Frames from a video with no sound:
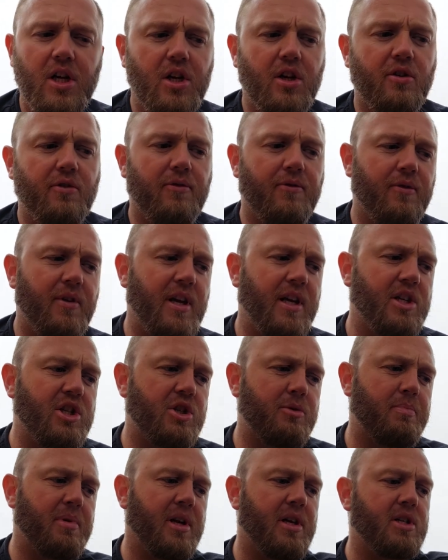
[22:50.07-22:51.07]
you've
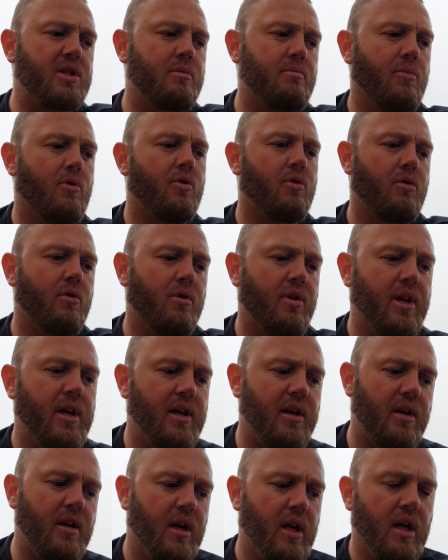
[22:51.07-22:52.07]
expressed more
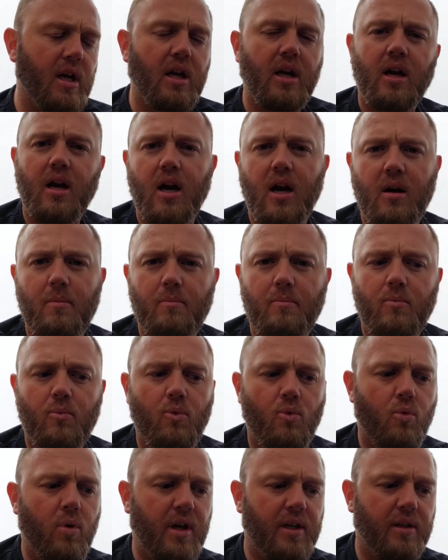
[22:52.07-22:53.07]
than um,
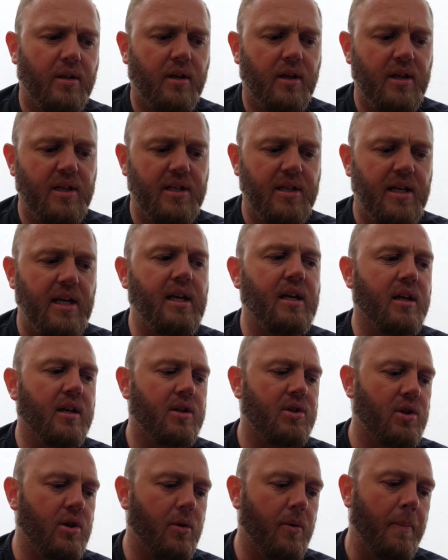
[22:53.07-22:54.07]
what is needed
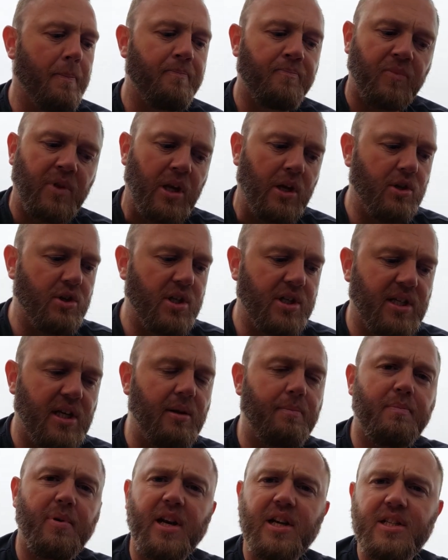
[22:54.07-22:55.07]
so you just
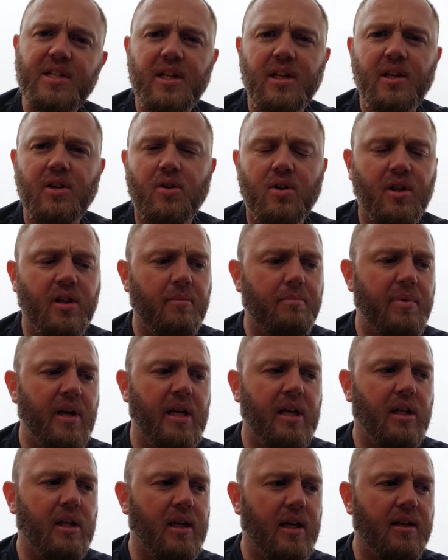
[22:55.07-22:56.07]
keep pressing on the
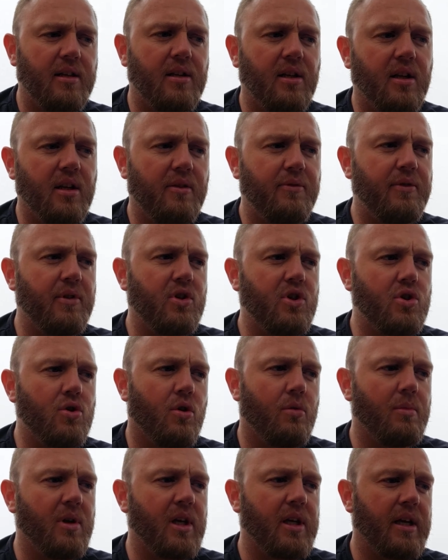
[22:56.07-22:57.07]
pedal until it feels
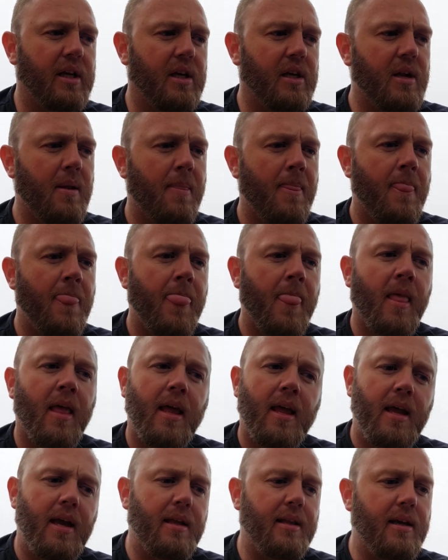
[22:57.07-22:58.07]
normal again
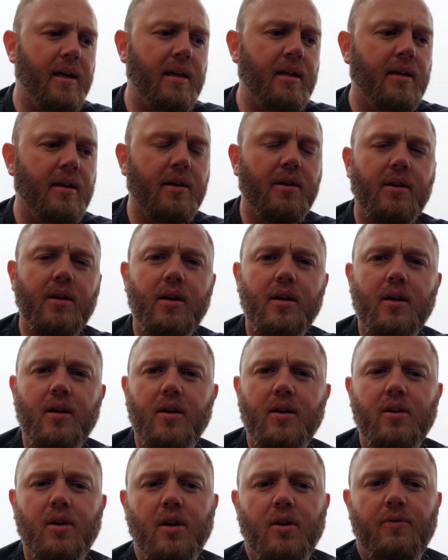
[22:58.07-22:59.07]
and then yeah
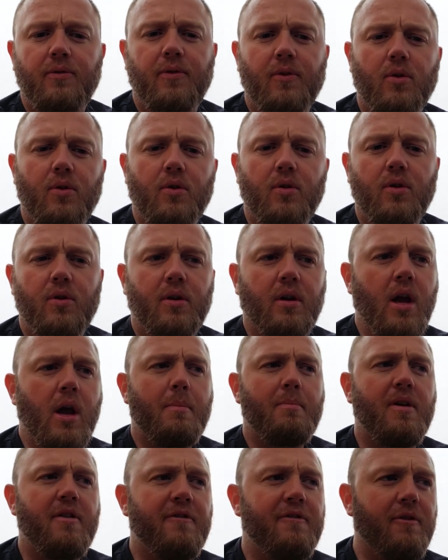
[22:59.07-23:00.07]
you go for
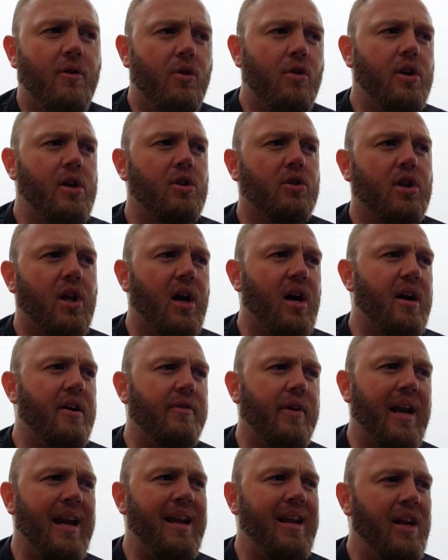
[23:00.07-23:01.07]
before you
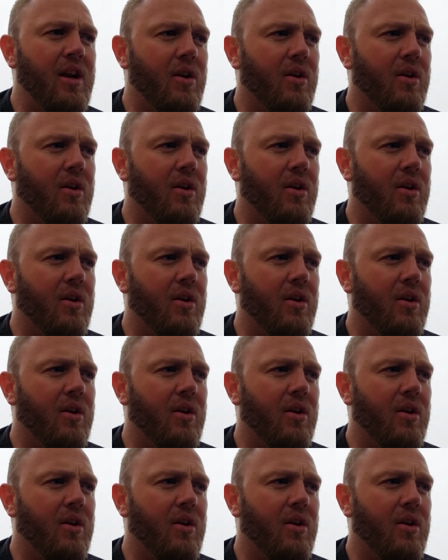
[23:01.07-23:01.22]
drive any